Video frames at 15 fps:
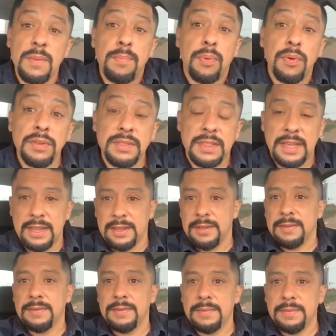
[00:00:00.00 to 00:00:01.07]
important thing
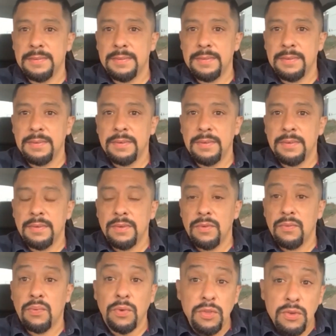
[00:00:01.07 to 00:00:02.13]

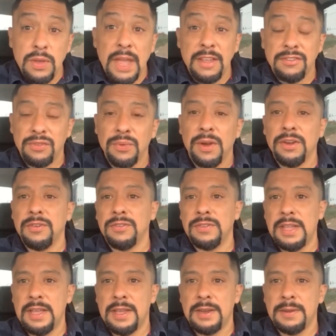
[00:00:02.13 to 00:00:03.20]
for you guys to
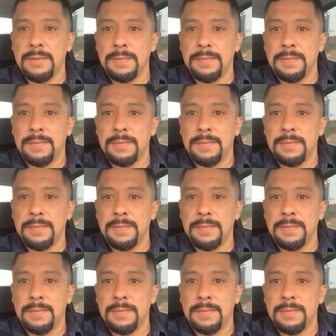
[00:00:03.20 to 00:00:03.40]
understand.